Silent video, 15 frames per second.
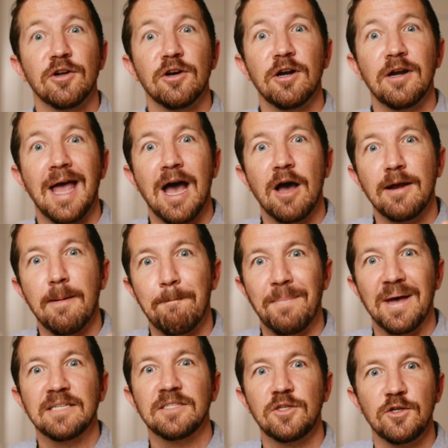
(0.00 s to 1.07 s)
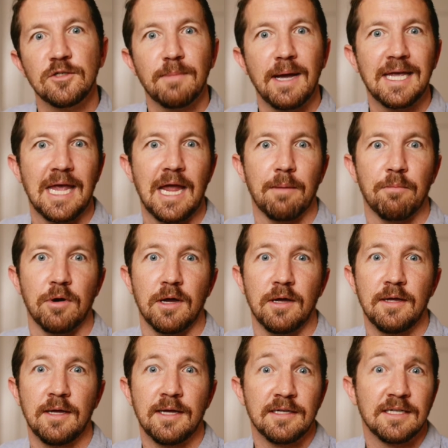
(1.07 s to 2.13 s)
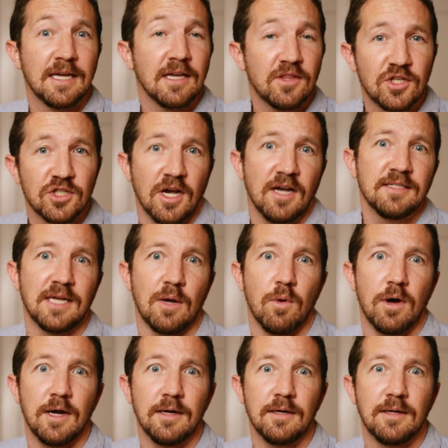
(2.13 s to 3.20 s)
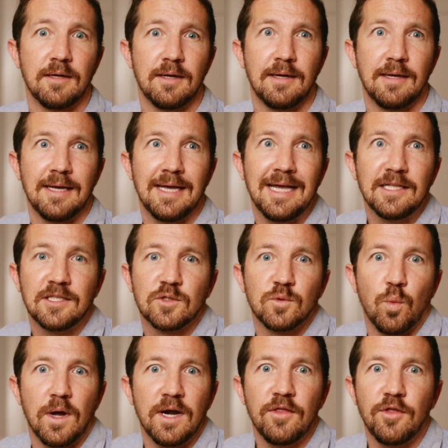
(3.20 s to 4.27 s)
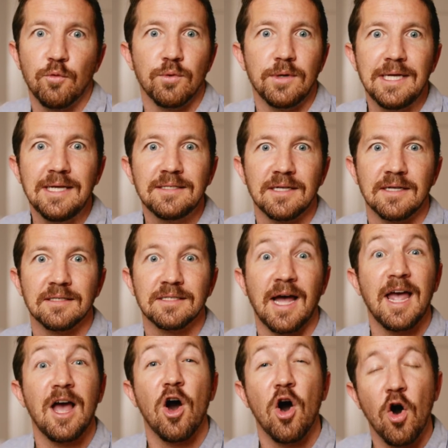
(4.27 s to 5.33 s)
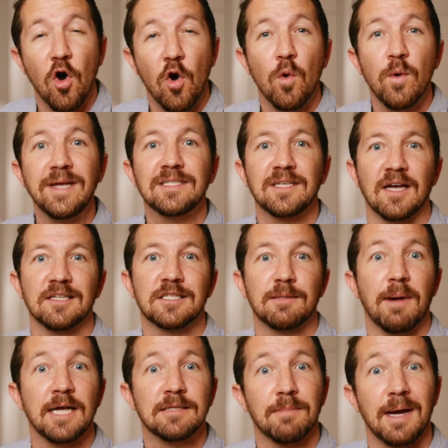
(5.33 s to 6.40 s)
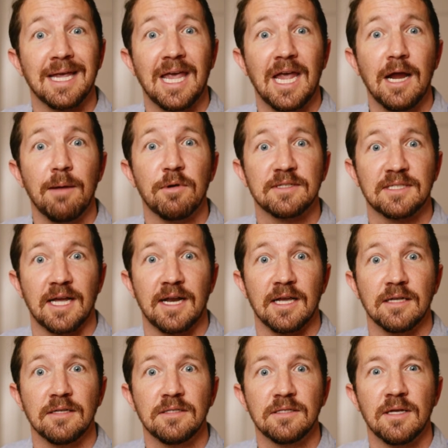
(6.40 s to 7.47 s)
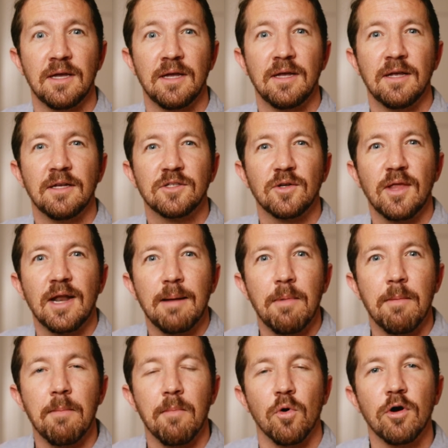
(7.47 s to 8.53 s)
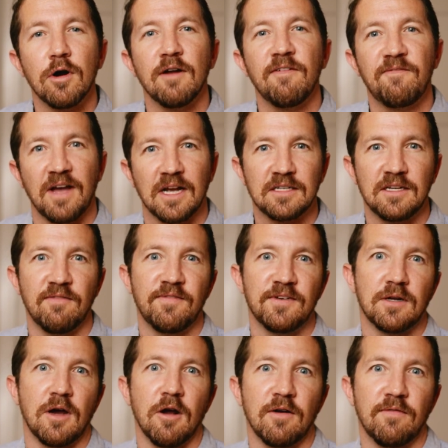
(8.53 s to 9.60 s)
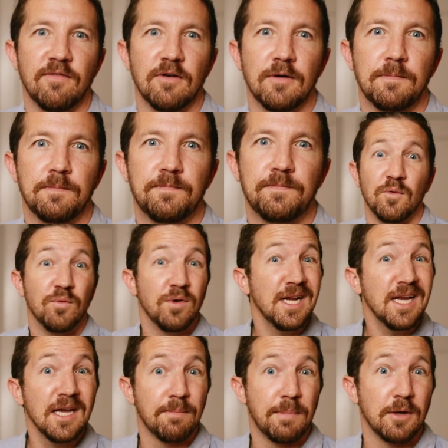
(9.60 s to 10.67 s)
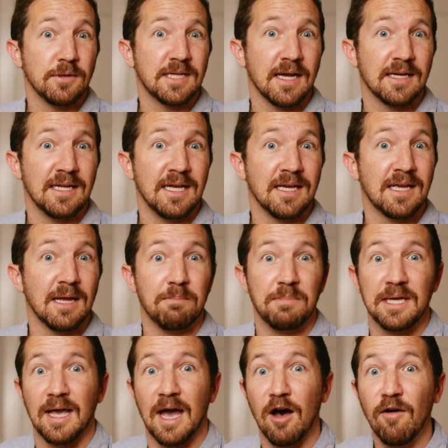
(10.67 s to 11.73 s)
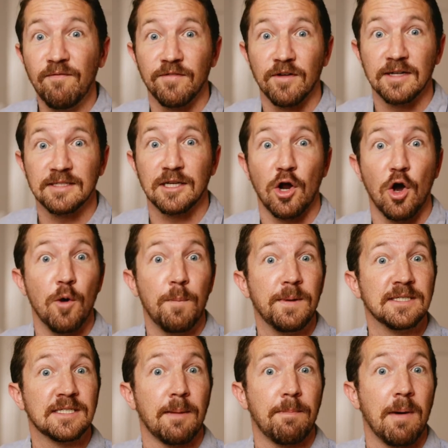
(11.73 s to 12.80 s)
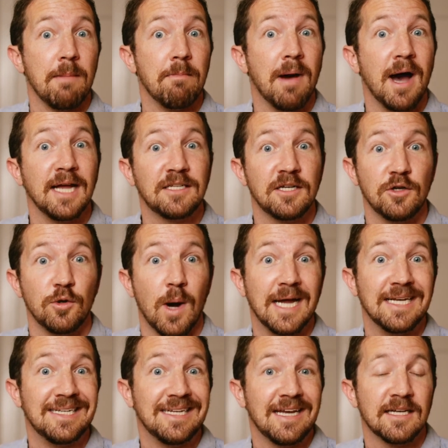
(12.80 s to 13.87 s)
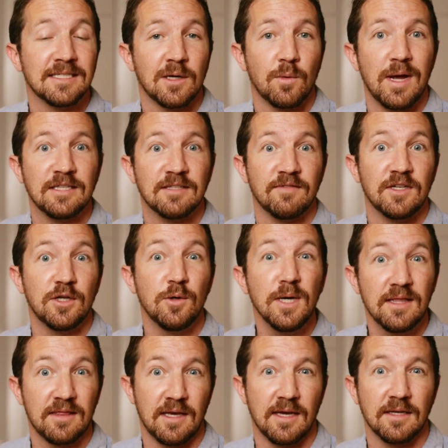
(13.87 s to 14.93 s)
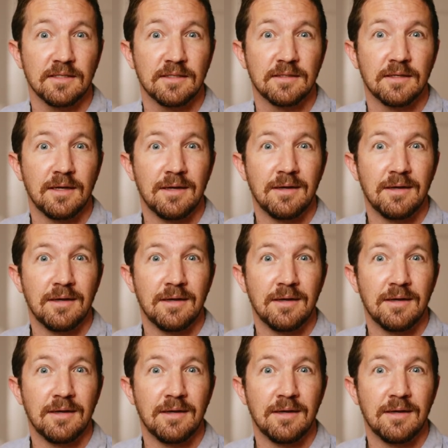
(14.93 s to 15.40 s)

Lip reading: learn how to best use my camera to get the shots I wanted. It's one of the reasons I always customize my camera settings so that I'm a more effective photographer. Reading about technique can be helpful as it opens up my mind to new ideas and ways of doing things.